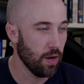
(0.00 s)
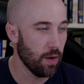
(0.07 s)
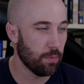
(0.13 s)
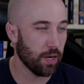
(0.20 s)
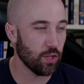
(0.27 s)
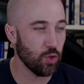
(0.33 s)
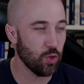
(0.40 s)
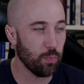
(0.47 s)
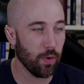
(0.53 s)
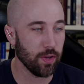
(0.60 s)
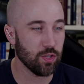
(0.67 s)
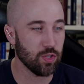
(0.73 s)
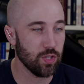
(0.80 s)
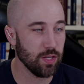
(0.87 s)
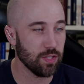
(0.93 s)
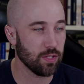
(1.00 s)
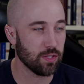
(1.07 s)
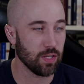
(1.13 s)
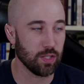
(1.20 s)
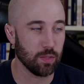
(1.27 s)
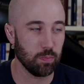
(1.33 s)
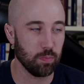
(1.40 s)
but at 2 points, Jesus
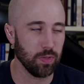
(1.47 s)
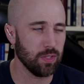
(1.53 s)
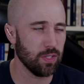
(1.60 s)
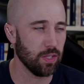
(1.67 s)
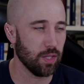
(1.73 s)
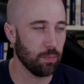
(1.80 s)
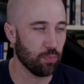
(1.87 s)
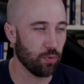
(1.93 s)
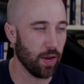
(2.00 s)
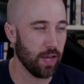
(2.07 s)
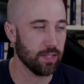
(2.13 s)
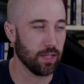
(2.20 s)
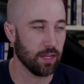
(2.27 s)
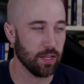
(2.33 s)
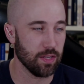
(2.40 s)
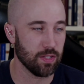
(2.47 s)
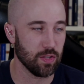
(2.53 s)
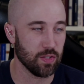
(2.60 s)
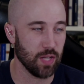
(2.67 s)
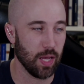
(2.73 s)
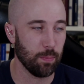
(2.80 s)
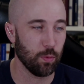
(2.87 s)
explicitly prays that his
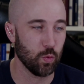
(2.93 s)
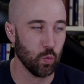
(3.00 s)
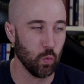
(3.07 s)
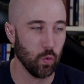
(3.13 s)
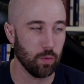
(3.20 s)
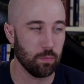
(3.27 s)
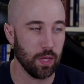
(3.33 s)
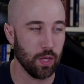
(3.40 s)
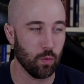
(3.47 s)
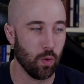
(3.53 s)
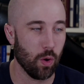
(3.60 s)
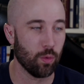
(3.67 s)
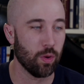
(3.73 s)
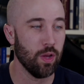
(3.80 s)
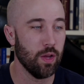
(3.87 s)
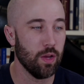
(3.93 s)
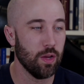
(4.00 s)
disciples would be, quote,